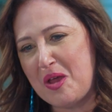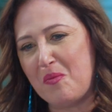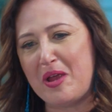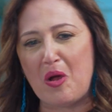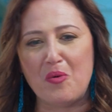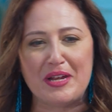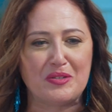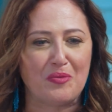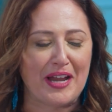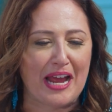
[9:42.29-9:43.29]
we
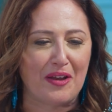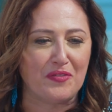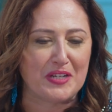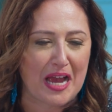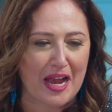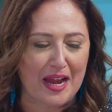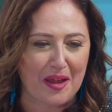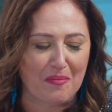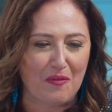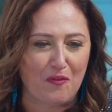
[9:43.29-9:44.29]
always run out of time